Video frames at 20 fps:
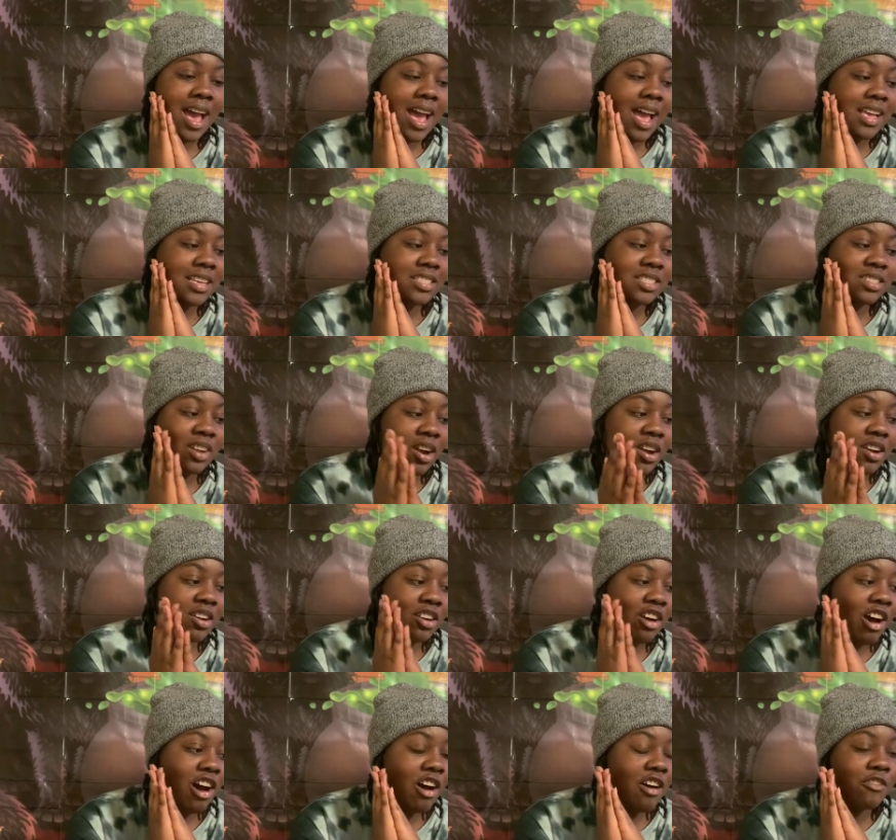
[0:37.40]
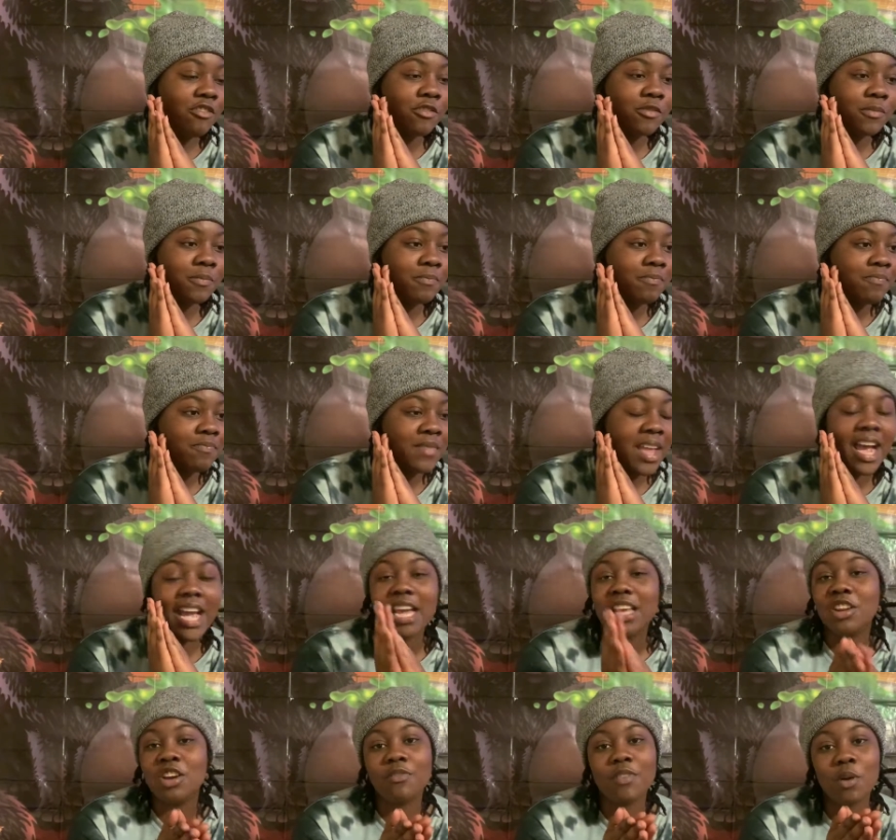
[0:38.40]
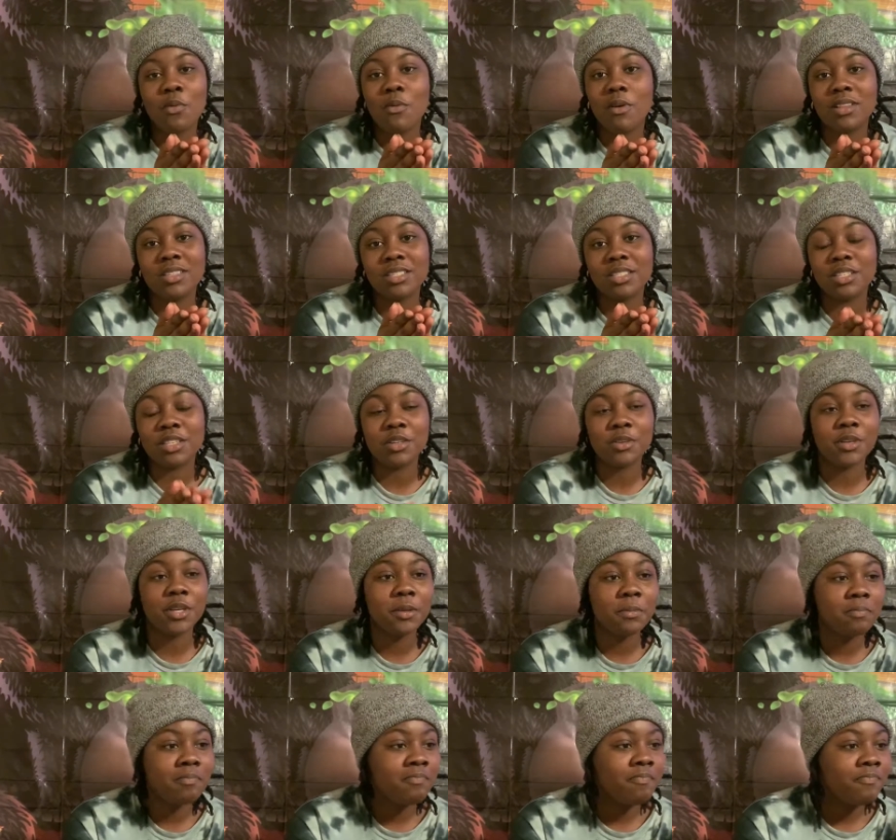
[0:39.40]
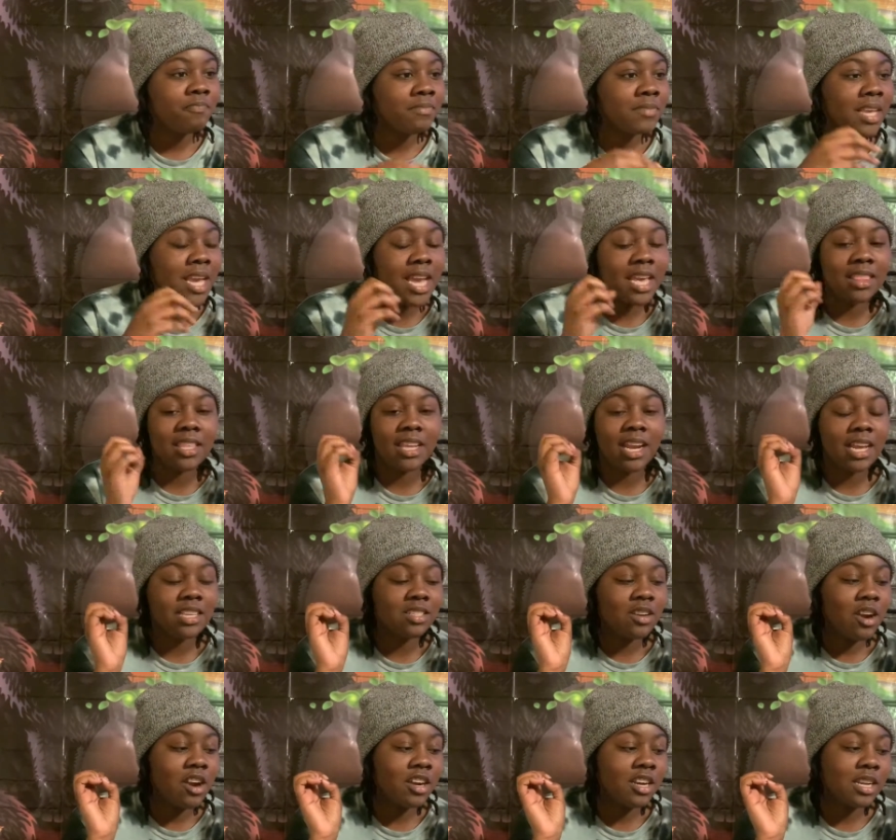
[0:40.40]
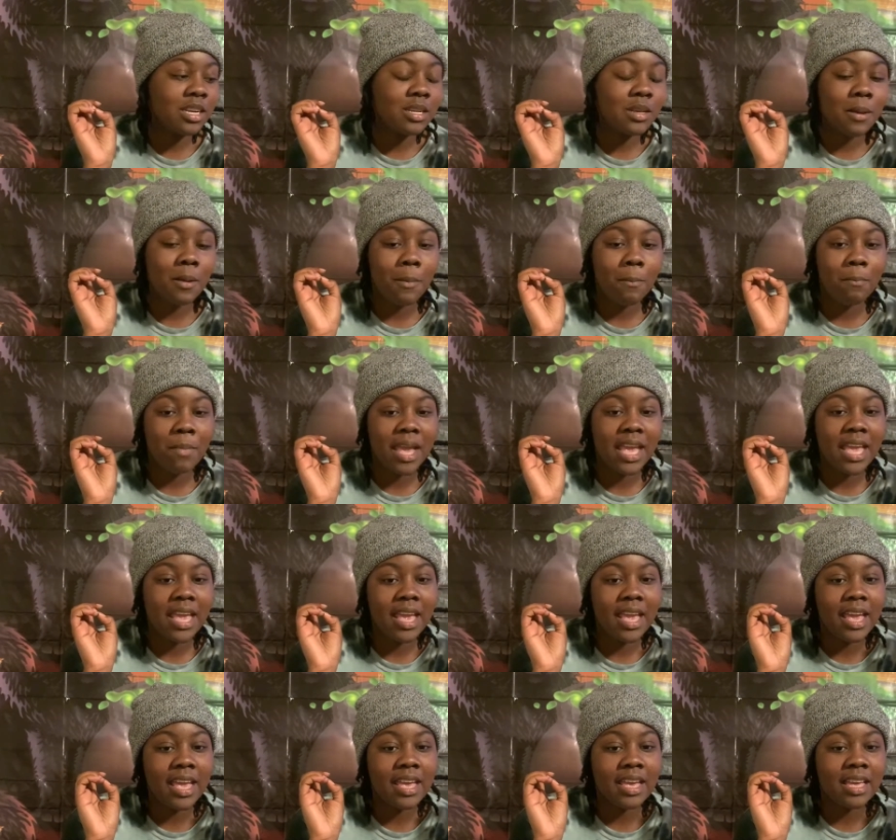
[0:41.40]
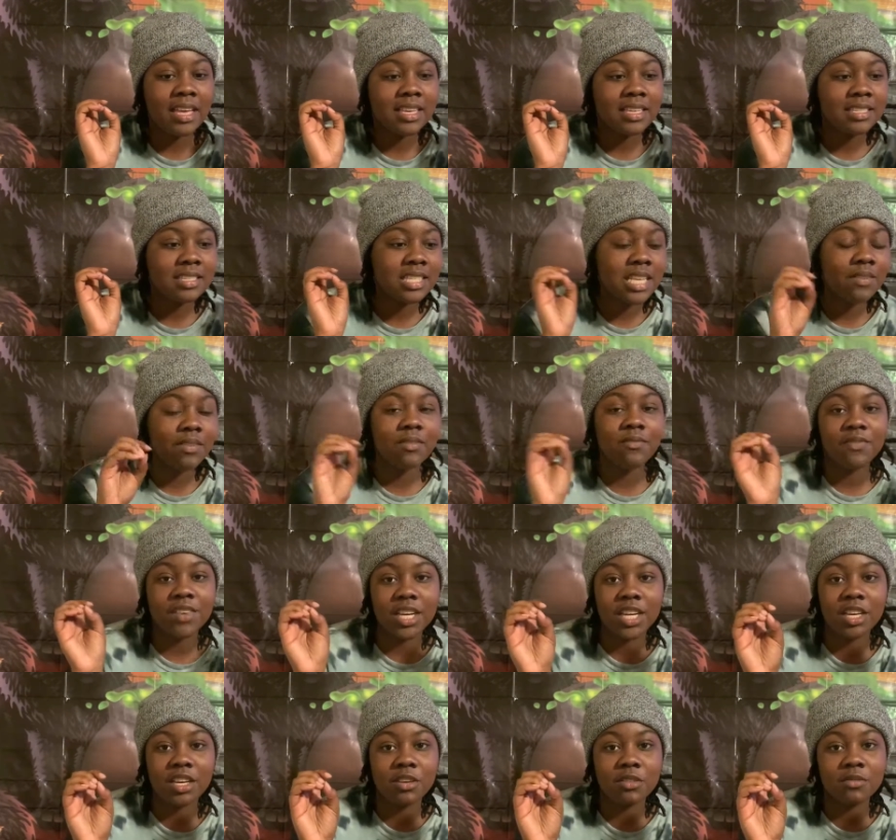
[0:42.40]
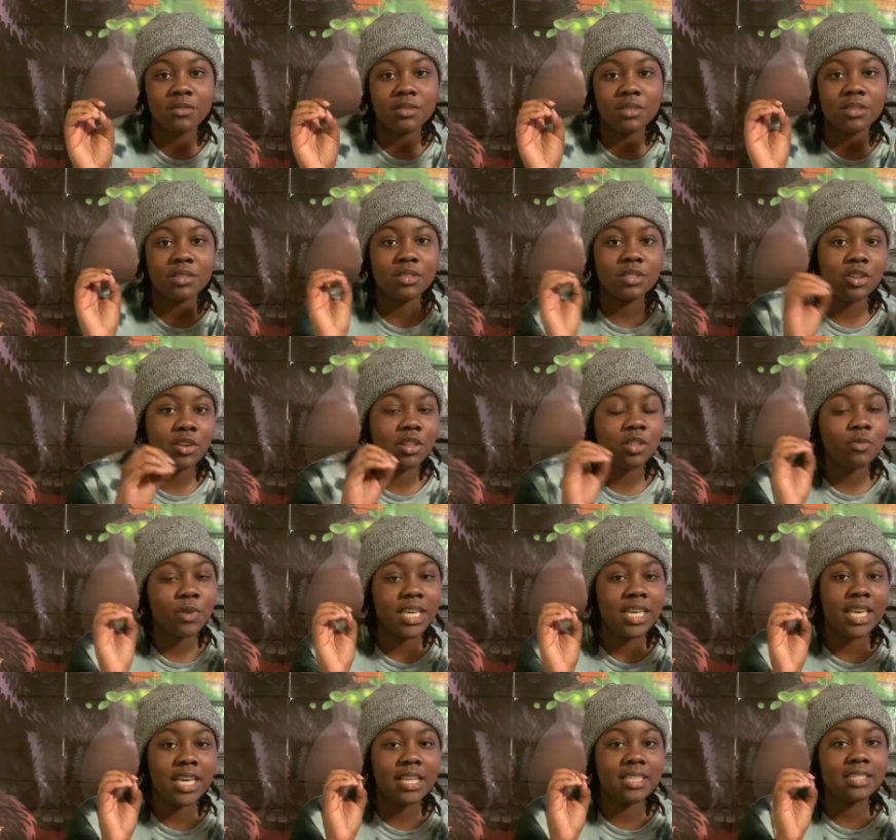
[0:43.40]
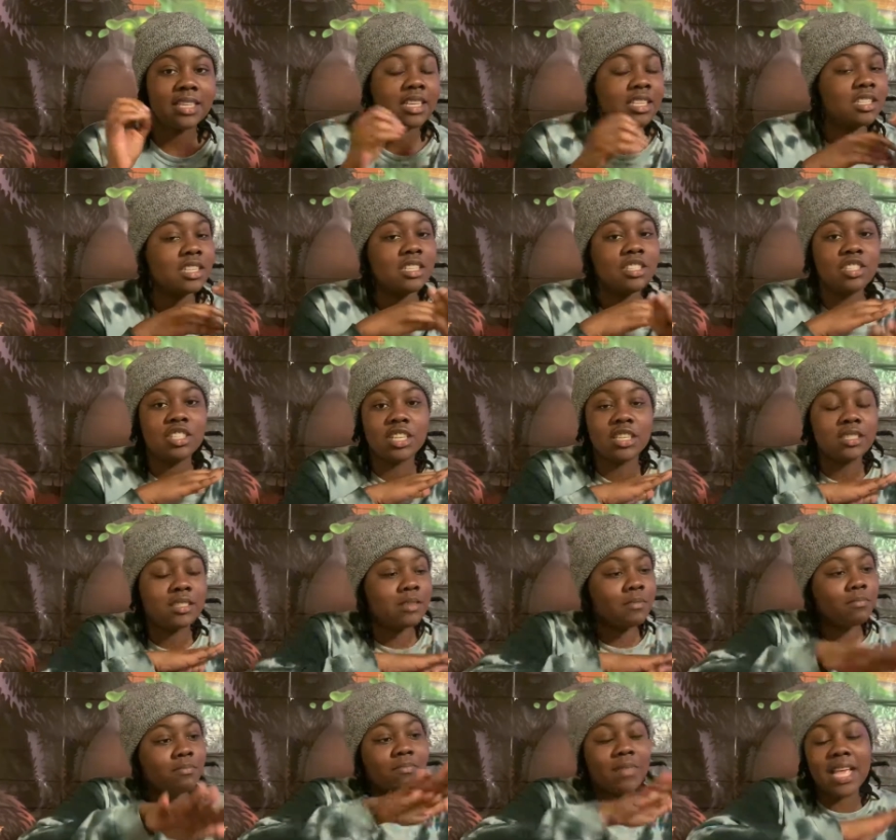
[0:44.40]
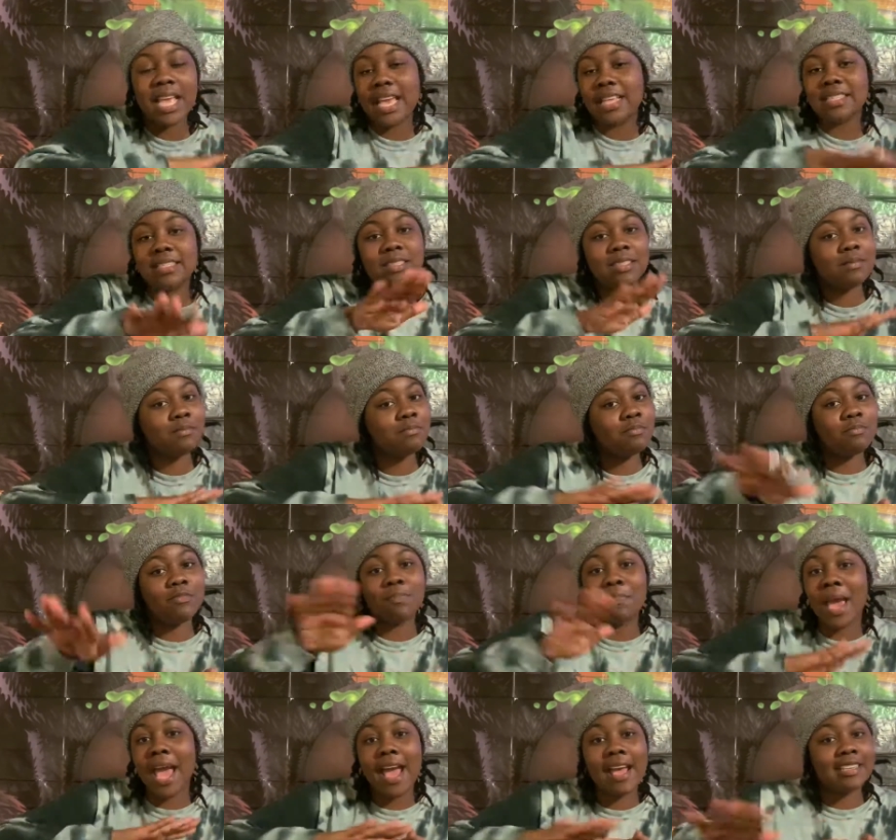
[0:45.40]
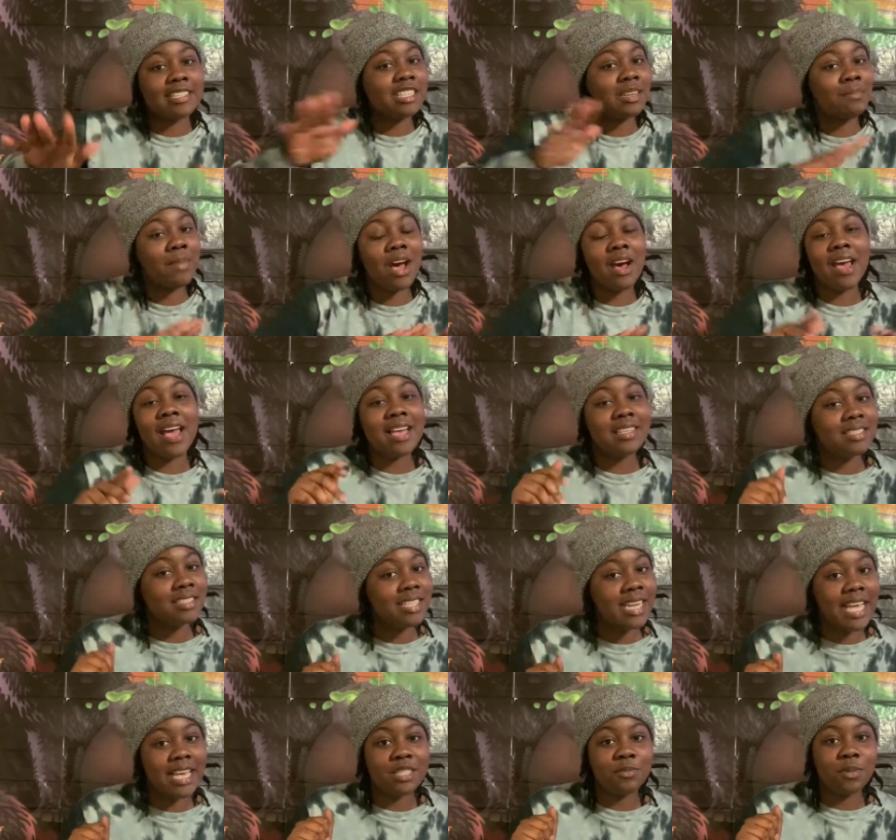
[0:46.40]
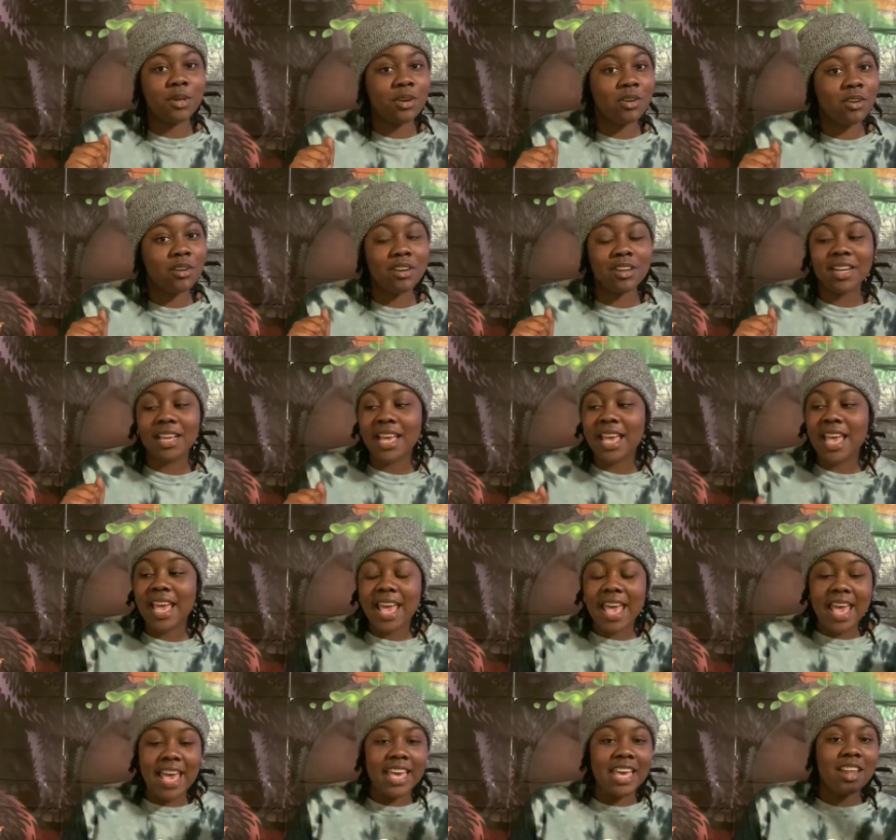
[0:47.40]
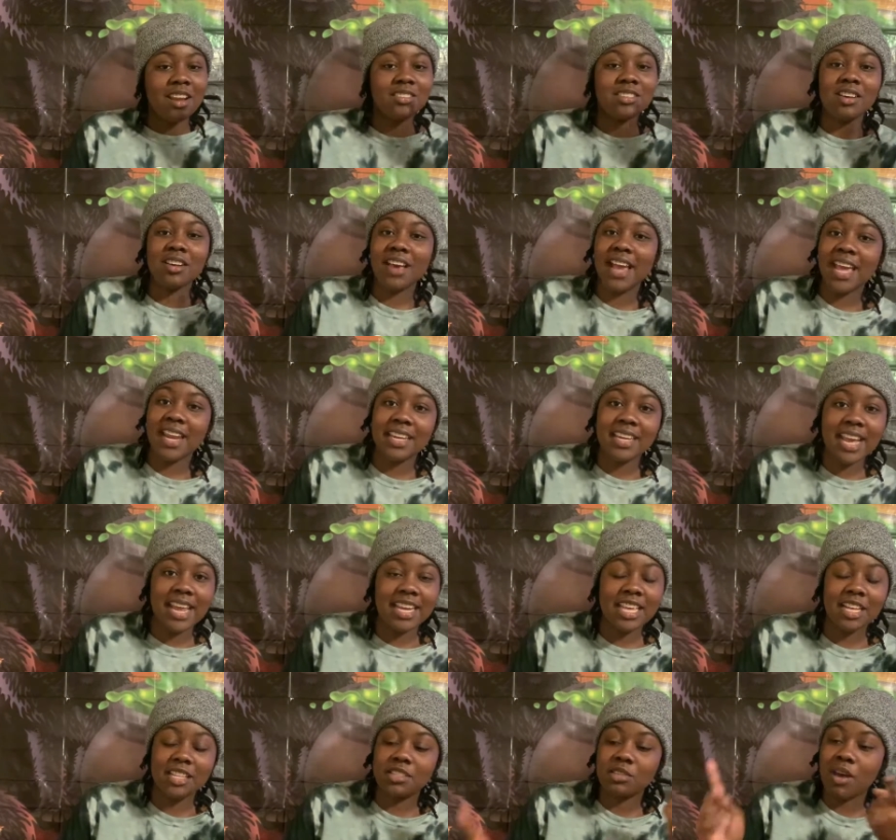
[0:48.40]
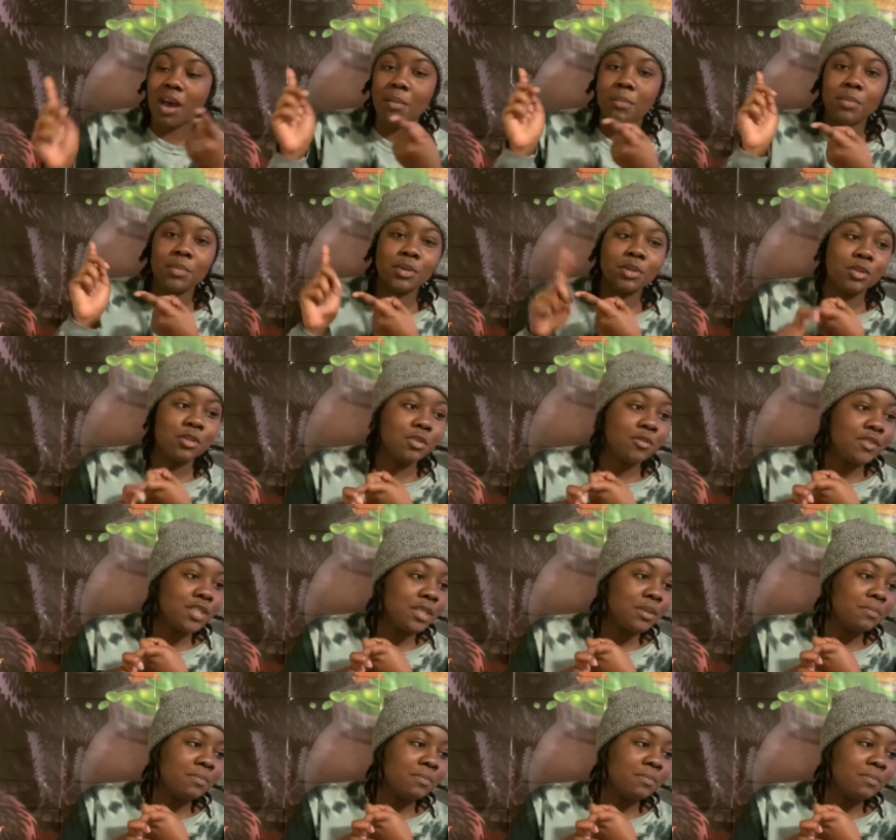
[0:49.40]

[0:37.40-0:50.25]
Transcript: started off, I didn't know if I wanted to do it, and then I started making seven videos during the weekends, and then just passed them out as the days went on, and it's all handy dandy until I moved,